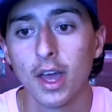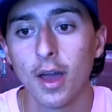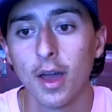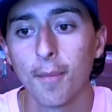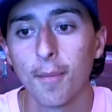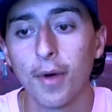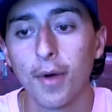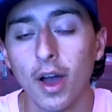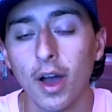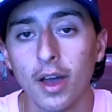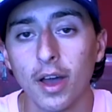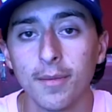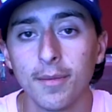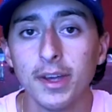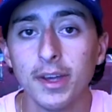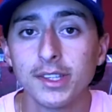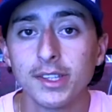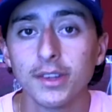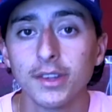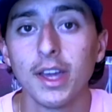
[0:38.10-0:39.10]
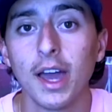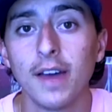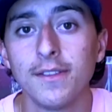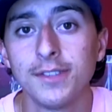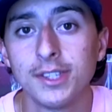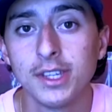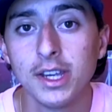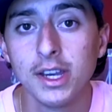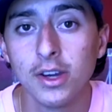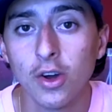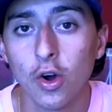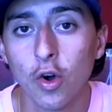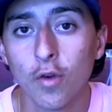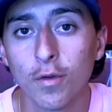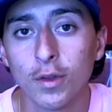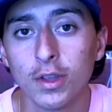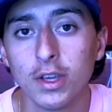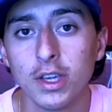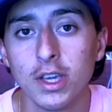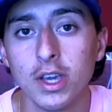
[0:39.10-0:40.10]
but basically I've seen
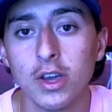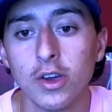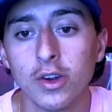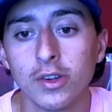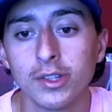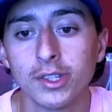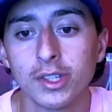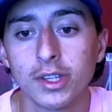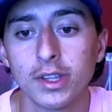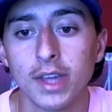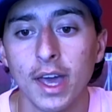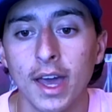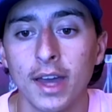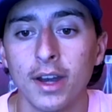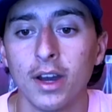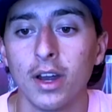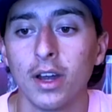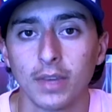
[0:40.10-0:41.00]
over the years that